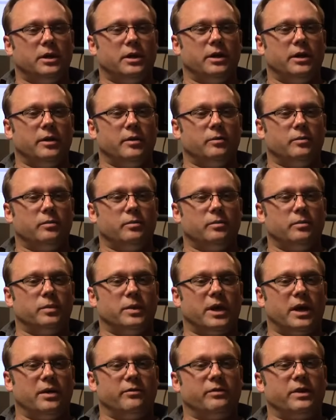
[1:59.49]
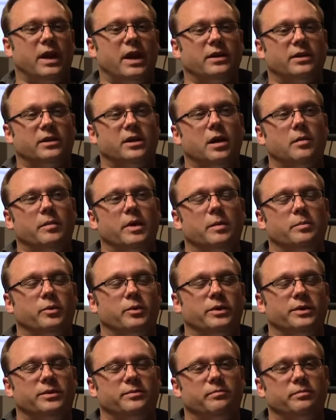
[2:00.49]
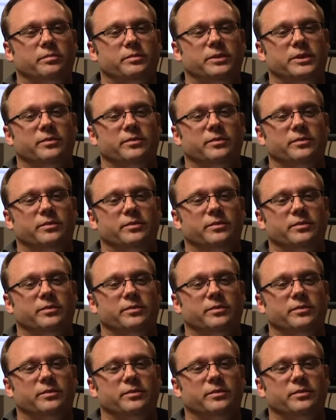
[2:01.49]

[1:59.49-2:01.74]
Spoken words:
we kind of had to come up with